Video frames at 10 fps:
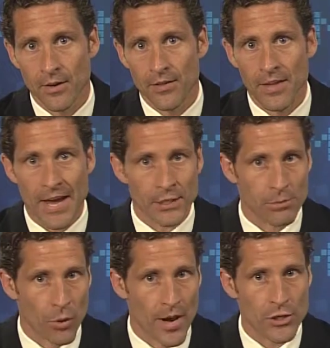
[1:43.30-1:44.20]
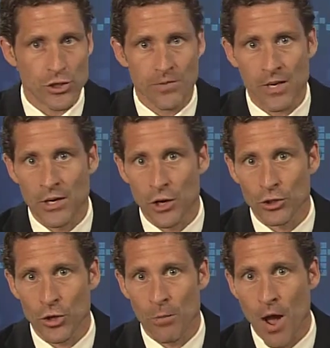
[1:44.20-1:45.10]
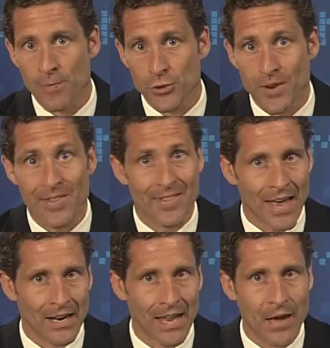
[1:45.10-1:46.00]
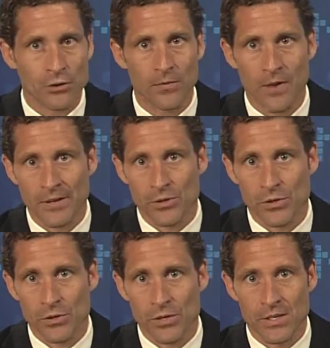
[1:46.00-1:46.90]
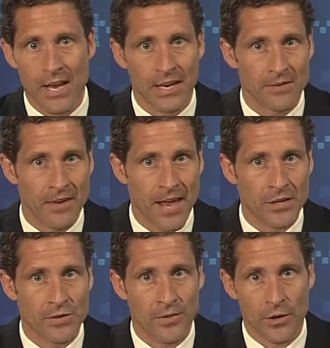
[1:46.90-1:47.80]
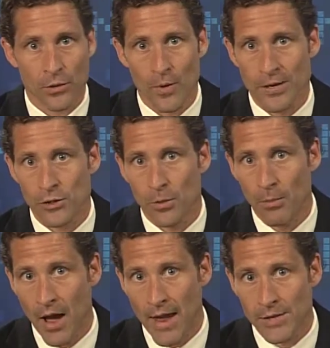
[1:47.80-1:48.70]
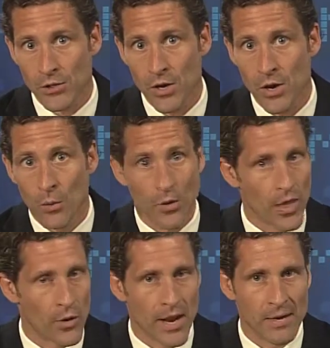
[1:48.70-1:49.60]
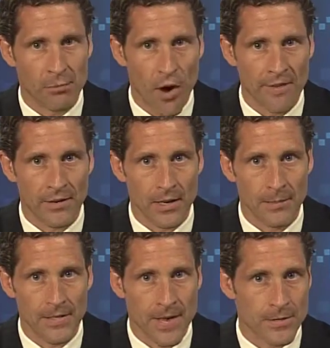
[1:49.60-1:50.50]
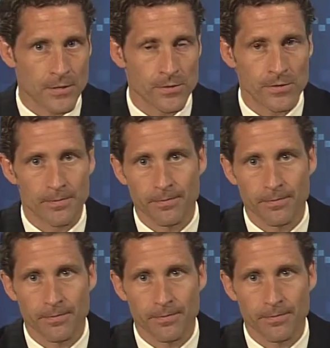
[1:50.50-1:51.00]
The expiration of the near-term option then allows investors to take advantage of their directional bias without any profit limitations.